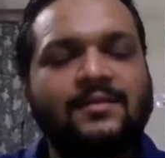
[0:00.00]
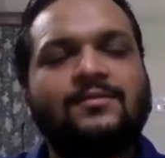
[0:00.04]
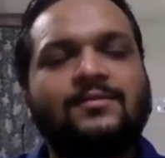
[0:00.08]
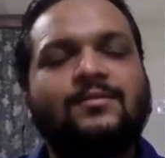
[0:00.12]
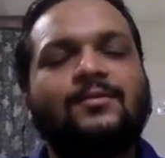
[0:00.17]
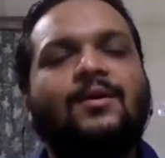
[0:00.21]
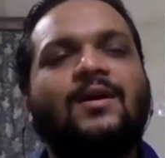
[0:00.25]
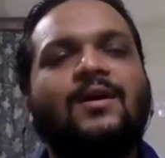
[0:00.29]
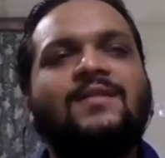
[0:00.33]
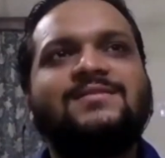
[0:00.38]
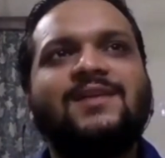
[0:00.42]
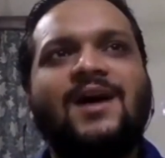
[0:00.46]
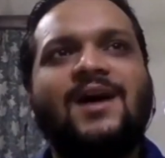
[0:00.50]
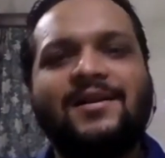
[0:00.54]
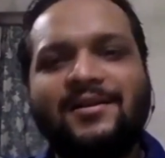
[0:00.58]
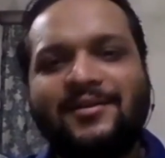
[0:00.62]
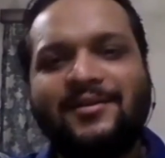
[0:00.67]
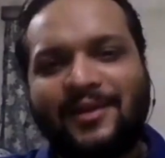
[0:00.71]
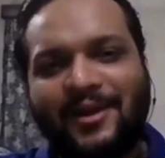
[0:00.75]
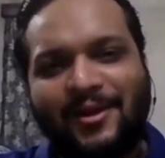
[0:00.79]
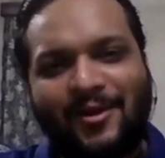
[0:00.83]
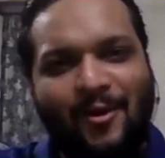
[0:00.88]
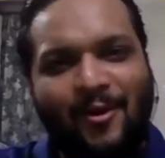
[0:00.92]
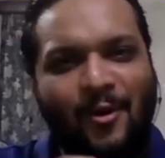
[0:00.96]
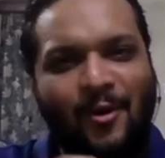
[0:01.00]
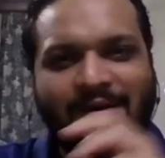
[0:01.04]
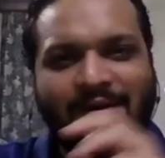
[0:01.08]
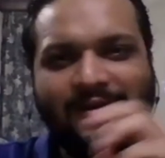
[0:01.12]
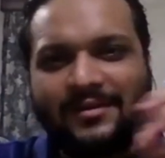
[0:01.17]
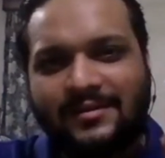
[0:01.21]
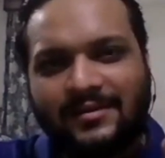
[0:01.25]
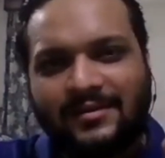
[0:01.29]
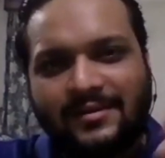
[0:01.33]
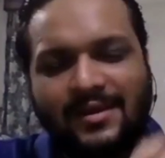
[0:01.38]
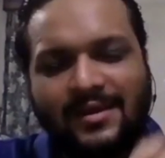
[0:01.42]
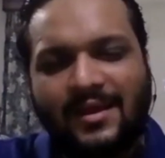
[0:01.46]
So I started
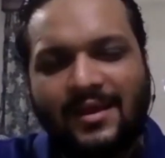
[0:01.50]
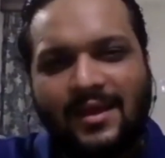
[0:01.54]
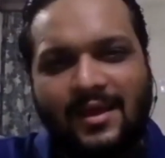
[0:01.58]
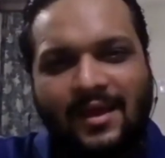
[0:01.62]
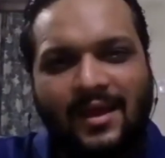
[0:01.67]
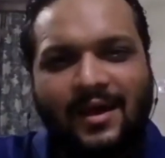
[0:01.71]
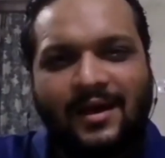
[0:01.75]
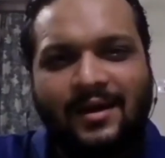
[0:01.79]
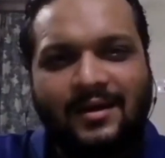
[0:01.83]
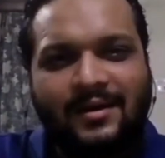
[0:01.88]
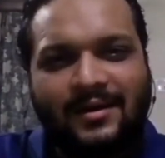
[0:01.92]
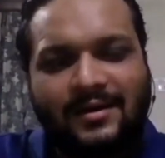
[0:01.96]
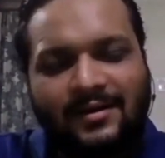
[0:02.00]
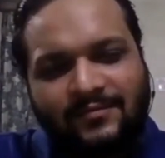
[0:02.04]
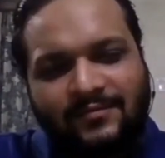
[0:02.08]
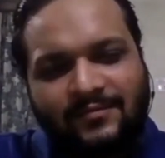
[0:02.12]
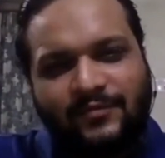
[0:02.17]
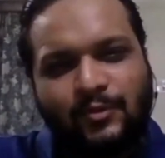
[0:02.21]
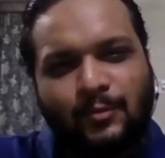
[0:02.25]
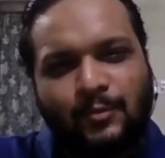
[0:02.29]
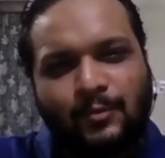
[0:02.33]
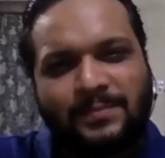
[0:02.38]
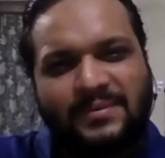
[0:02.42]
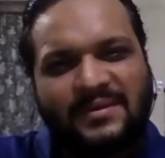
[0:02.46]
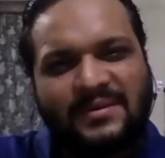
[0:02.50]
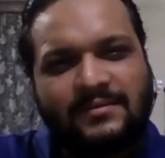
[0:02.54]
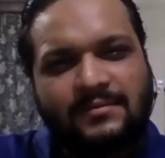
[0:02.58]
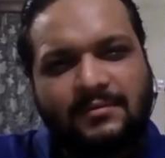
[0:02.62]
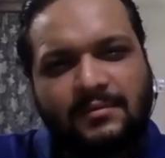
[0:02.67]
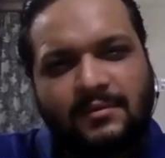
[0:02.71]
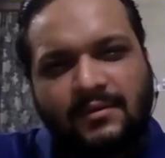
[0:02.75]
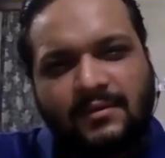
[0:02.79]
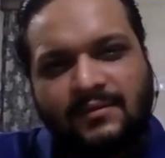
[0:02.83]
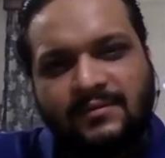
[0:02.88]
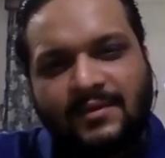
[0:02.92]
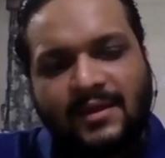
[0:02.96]
recording a few
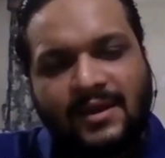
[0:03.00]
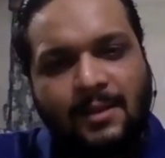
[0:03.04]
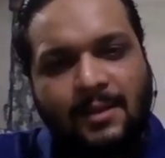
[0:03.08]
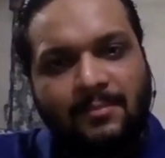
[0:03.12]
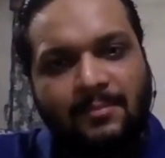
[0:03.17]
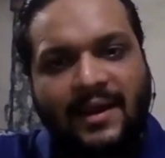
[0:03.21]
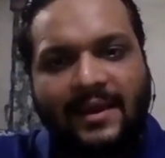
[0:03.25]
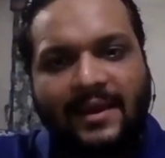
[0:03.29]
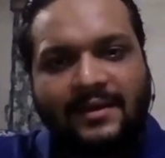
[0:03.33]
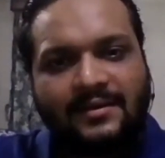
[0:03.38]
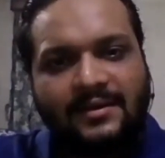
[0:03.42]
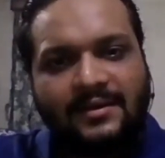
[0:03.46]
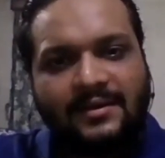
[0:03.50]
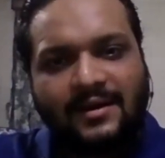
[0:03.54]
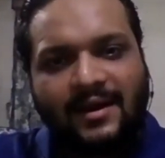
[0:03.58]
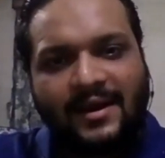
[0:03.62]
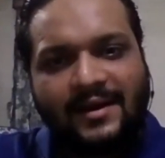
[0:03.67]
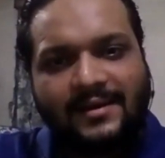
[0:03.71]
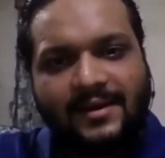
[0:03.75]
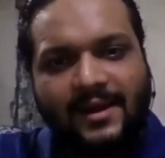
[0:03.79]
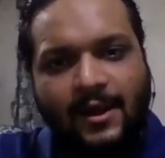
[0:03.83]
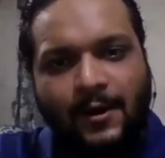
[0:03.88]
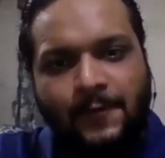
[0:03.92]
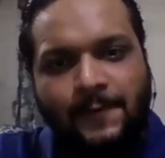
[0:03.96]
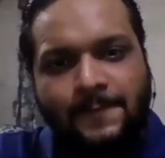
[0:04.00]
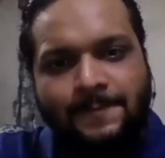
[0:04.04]
pieces, and I'm writing right now,